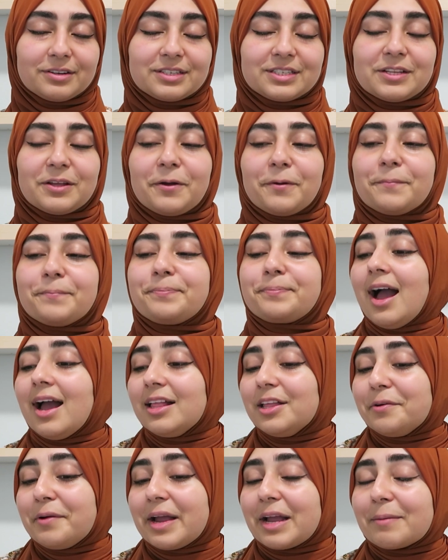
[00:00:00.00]
So
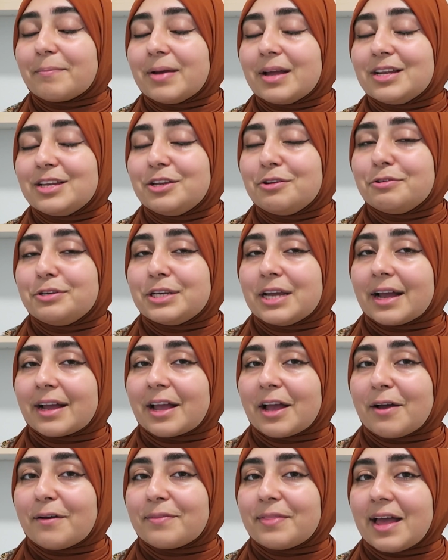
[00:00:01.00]
highly recommend you
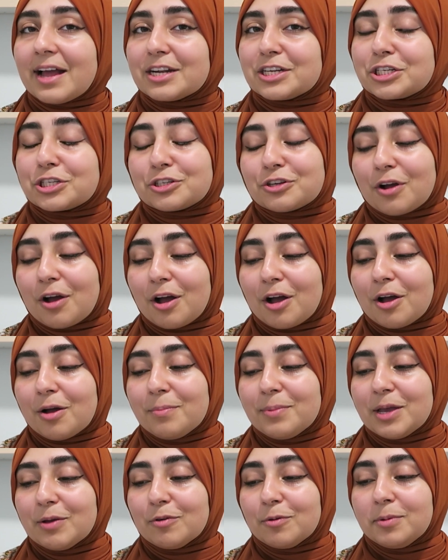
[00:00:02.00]
check out that
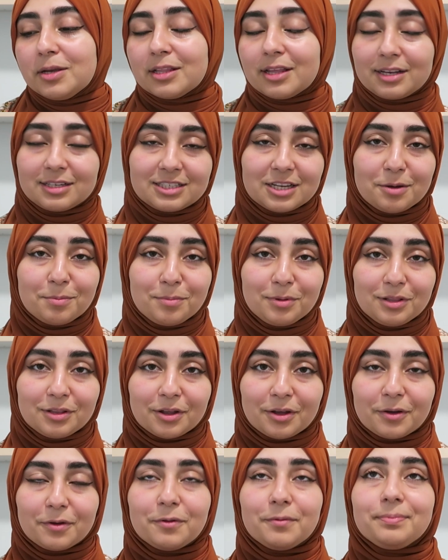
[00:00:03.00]
shop. It will be linked down
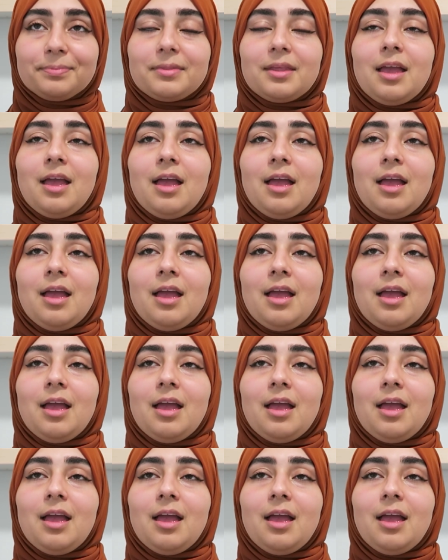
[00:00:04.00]
below.